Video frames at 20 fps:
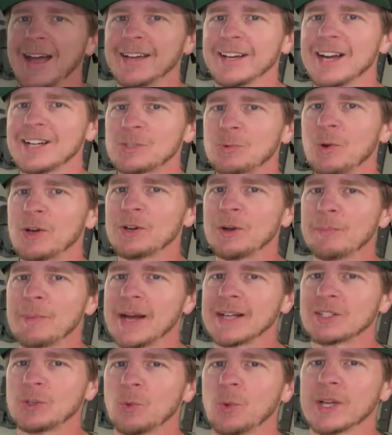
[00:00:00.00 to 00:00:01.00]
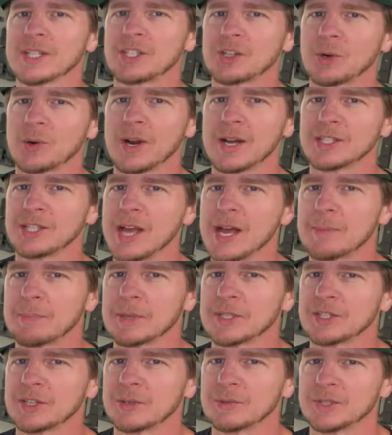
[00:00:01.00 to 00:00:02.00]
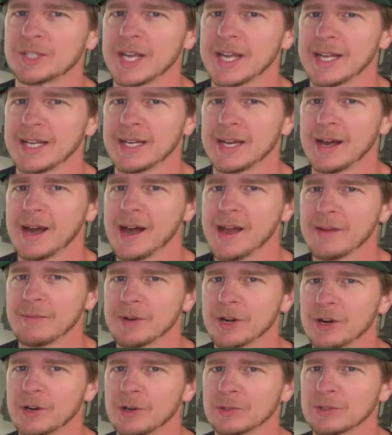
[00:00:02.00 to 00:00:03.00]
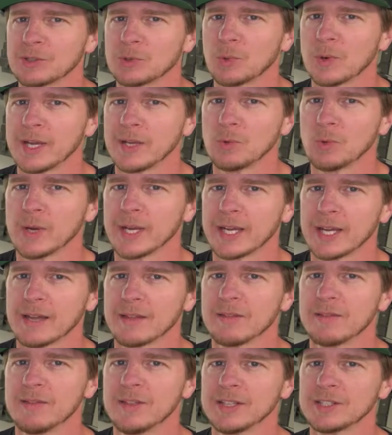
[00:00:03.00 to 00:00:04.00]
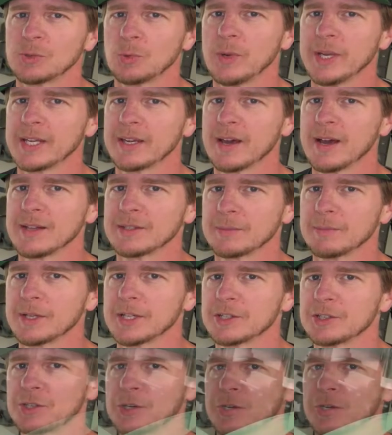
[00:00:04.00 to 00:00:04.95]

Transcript: guys, welcome back to Wick's Garage episode 10. I am your host, Dwayne Wick. This week, guys, I'm going to show